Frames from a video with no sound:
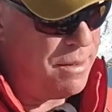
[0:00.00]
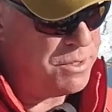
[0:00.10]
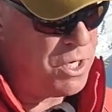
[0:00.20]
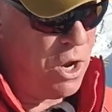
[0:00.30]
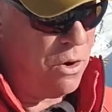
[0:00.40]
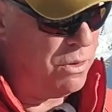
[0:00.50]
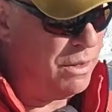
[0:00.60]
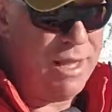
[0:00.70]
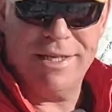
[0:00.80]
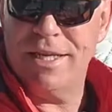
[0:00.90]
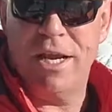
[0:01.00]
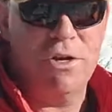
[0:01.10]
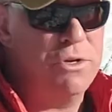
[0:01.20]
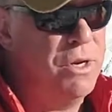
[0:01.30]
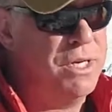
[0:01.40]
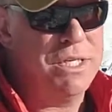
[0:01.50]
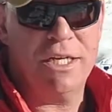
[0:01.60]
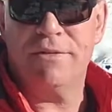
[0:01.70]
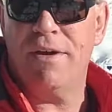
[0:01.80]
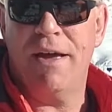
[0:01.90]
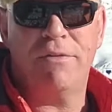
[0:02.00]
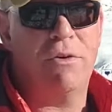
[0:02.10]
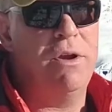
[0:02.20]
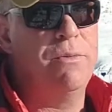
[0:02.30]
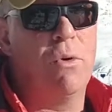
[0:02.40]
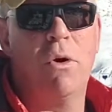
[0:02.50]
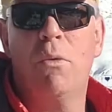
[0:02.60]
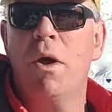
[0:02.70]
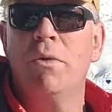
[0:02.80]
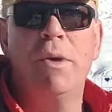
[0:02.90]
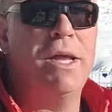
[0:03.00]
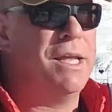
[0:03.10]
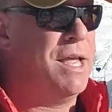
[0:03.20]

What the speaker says: So let's say you're shooting 6.5 Creedmoor one week,